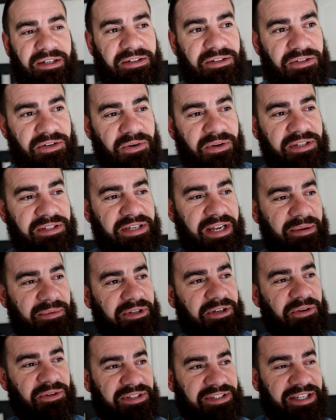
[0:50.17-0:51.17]
and so it's time to
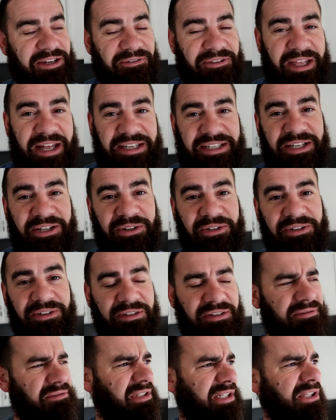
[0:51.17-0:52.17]
go and see if that tiller,
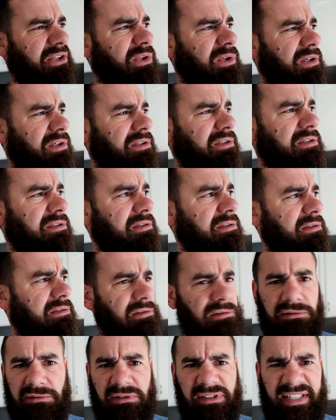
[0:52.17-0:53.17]
tiller,
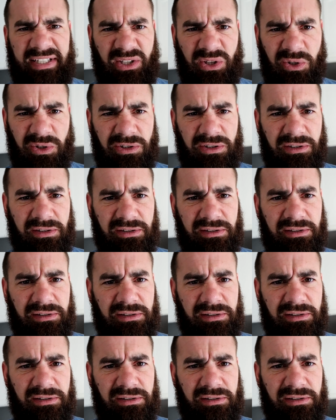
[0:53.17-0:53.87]
tiller